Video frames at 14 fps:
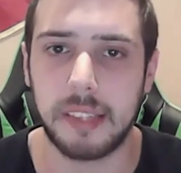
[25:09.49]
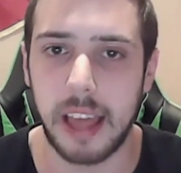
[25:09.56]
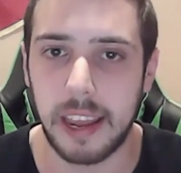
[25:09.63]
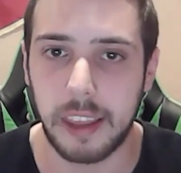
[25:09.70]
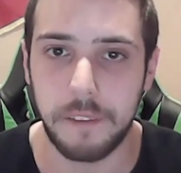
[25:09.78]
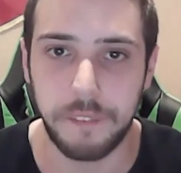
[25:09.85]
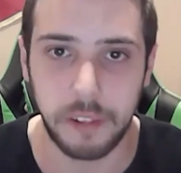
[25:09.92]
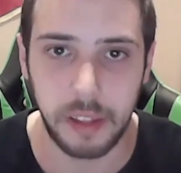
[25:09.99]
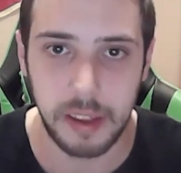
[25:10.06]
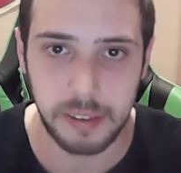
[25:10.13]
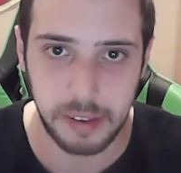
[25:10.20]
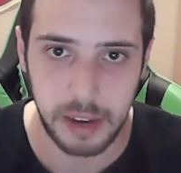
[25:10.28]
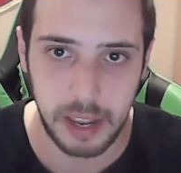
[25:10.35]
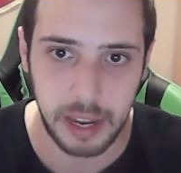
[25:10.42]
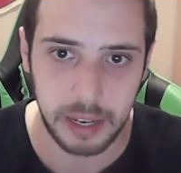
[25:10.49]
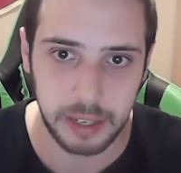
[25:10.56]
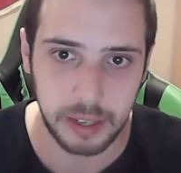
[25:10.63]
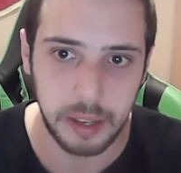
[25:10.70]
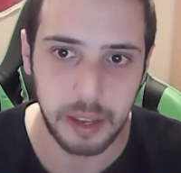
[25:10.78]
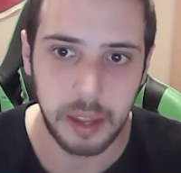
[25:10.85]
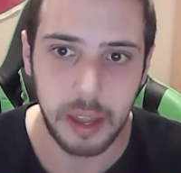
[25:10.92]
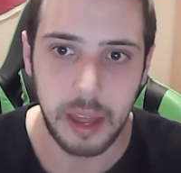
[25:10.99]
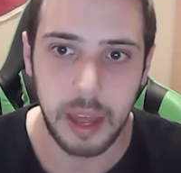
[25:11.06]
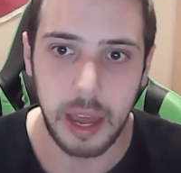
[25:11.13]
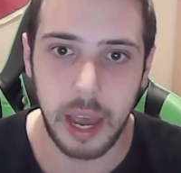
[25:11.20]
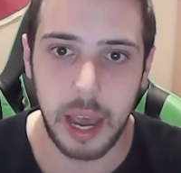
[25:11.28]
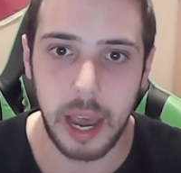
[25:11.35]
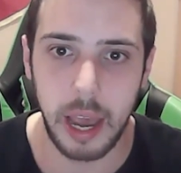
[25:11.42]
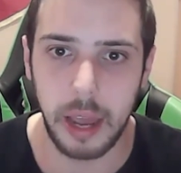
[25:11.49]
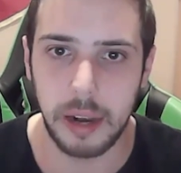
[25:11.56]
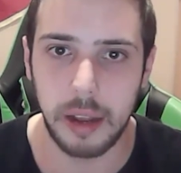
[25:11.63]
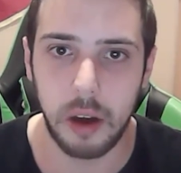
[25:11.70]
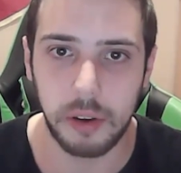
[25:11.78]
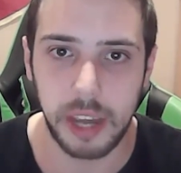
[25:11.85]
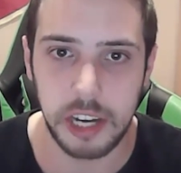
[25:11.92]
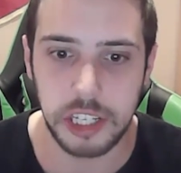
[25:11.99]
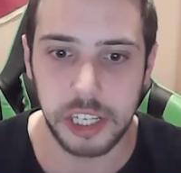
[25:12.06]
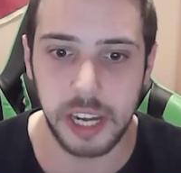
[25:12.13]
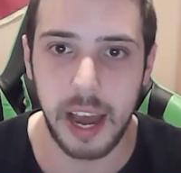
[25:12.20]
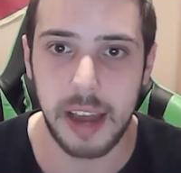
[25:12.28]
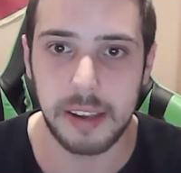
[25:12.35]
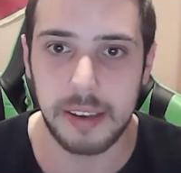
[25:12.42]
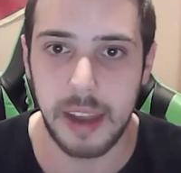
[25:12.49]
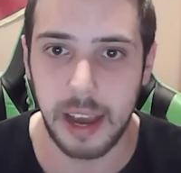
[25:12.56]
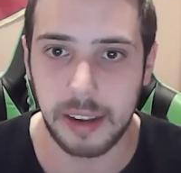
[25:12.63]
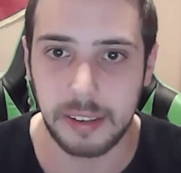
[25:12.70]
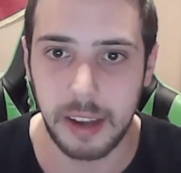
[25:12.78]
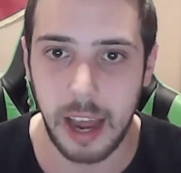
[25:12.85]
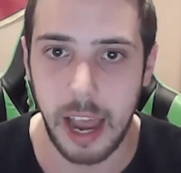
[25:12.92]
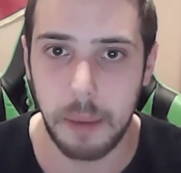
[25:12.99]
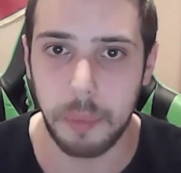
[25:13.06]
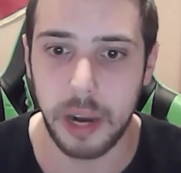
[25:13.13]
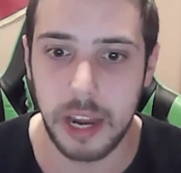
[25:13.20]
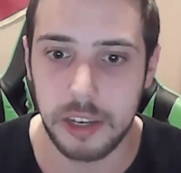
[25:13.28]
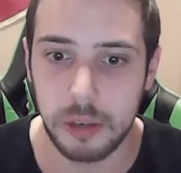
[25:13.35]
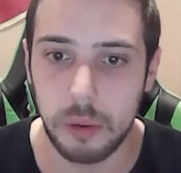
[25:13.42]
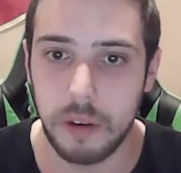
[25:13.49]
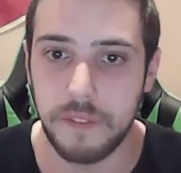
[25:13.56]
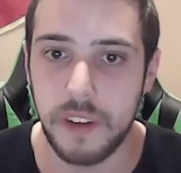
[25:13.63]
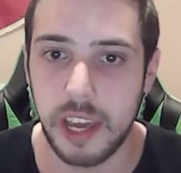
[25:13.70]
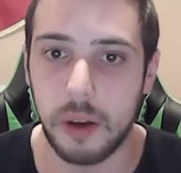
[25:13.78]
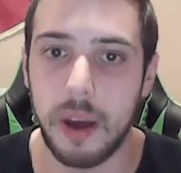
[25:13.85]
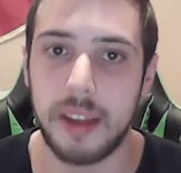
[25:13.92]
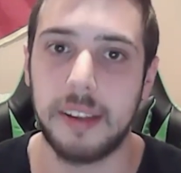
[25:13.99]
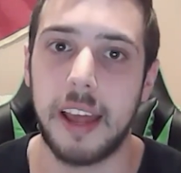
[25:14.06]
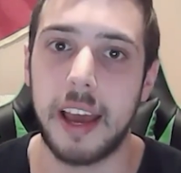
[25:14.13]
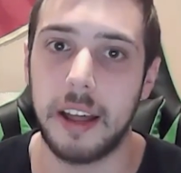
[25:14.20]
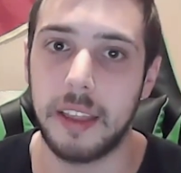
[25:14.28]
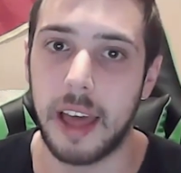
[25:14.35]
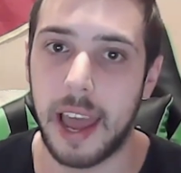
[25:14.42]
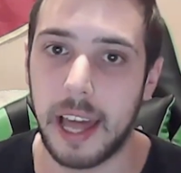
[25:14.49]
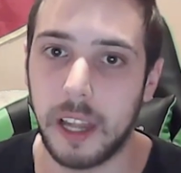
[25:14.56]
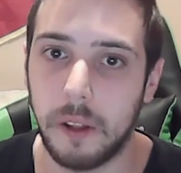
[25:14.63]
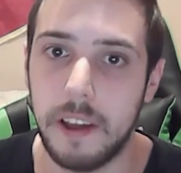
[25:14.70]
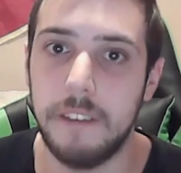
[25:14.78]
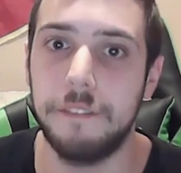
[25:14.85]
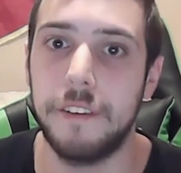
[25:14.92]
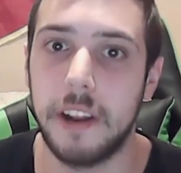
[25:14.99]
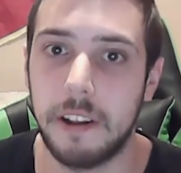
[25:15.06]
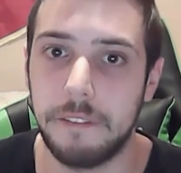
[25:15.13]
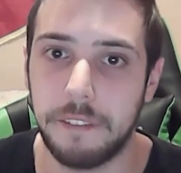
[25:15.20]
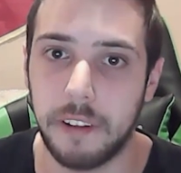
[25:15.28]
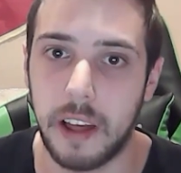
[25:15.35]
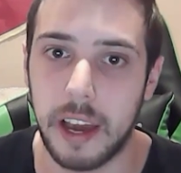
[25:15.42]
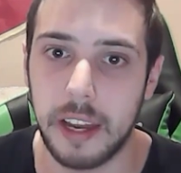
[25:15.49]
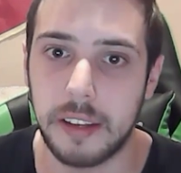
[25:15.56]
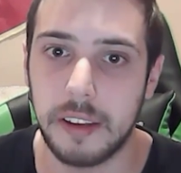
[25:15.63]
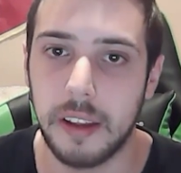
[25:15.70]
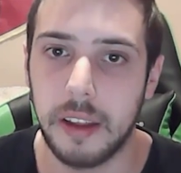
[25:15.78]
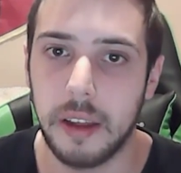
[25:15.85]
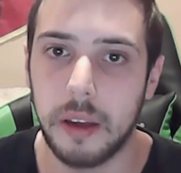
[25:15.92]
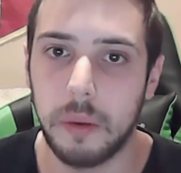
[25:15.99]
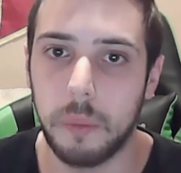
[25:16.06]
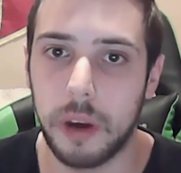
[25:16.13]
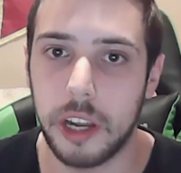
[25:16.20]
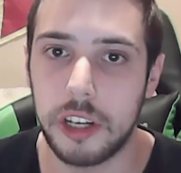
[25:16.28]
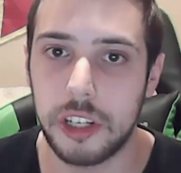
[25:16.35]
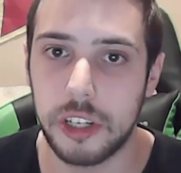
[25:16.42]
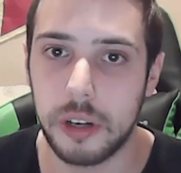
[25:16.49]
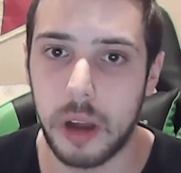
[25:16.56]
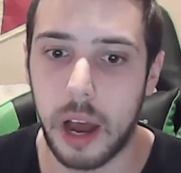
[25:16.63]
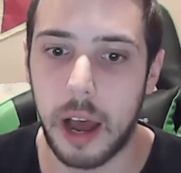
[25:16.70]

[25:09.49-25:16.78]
Thank you for listening, and I'll catch you guys next time when I do a video essay on the Halo Infinite flight, which,